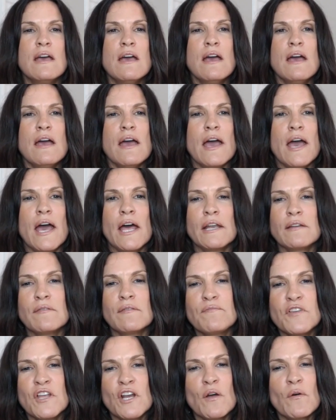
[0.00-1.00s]
and
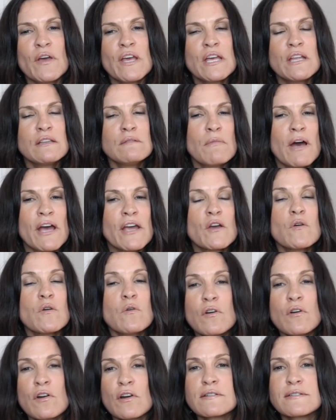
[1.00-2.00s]
in my
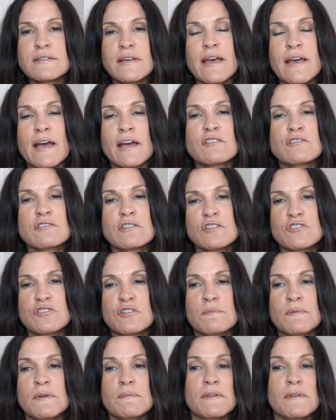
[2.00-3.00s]
course, I actually show
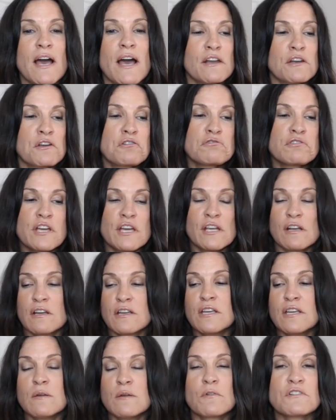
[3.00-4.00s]
people how to create a
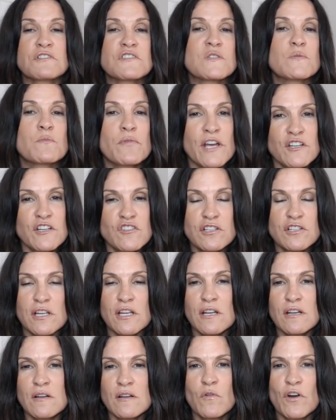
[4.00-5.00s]
keyword
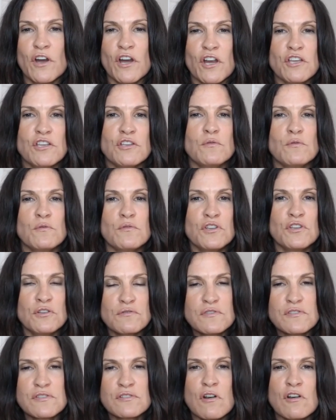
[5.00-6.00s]
spreadsheet where you
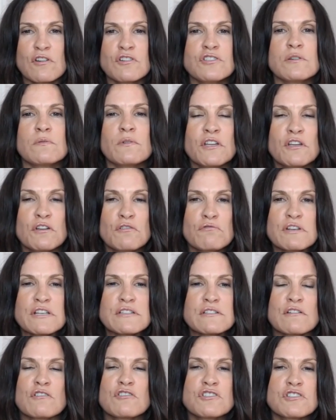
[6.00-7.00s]
start doing your
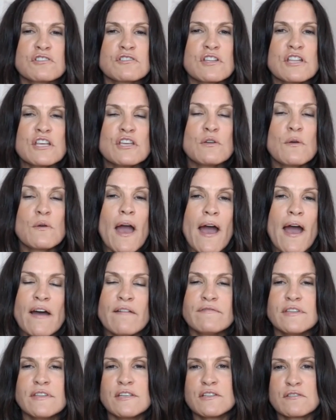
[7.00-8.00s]
research so that you
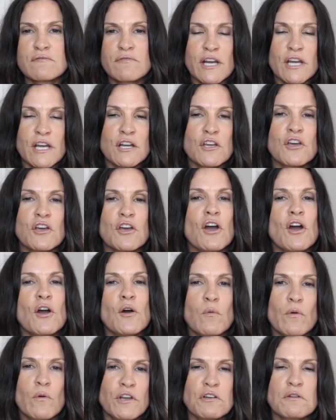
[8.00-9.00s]
have these ready to go
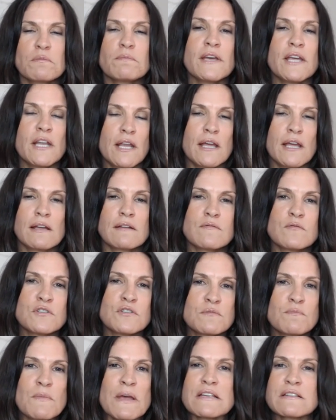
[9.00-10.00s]
when you're pinning,
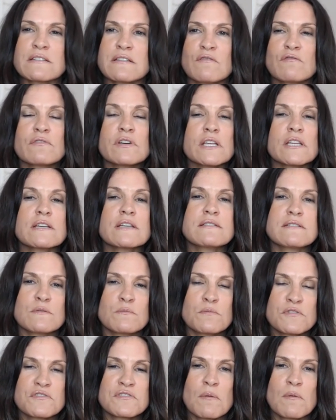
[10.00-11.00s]
which makes it really
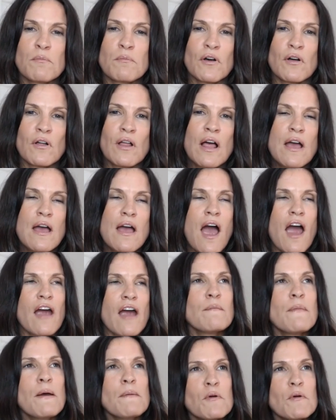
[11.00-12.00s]
super simple. I
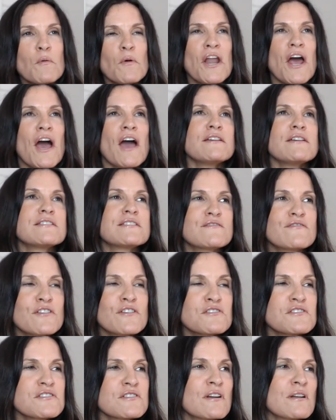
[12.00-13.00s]
remember when I
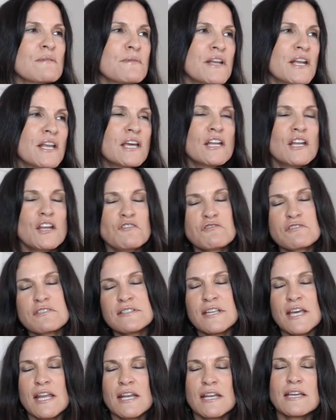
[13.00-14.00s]
first started pinning and
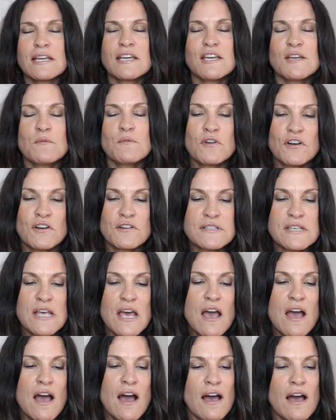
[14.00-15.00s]
understanding keywords,
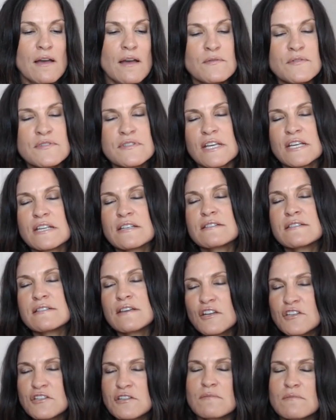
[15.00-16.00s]
it was like
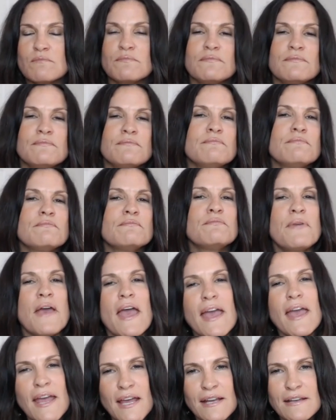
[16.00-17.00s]
such a
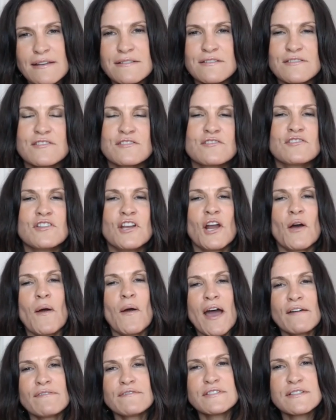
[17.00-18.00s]
pain to
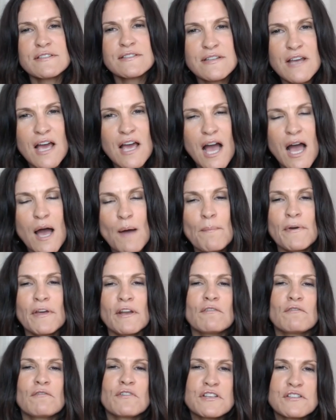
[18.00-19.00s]
have to stop and
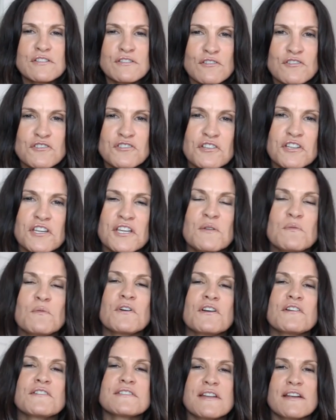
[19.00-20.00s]
research your
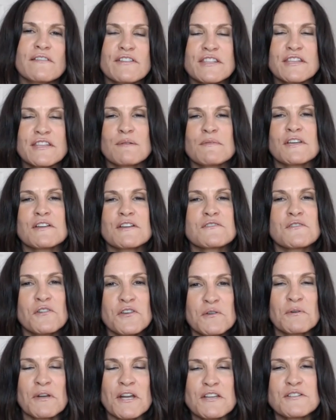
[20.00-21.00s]
keywords and everything because all
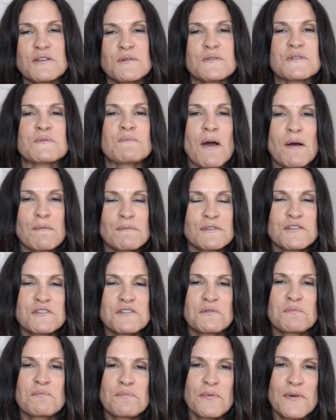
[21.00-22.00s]
you want to do is publish
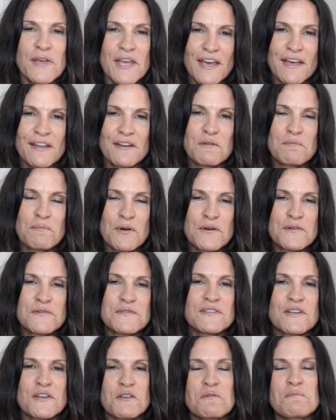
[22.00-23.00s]
your pin, your
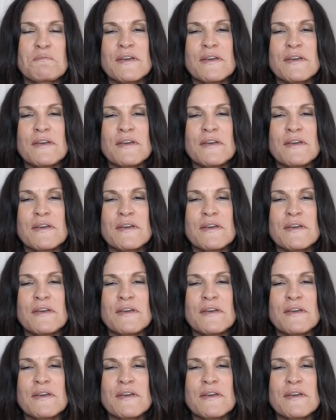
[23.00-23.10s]
post and your pin.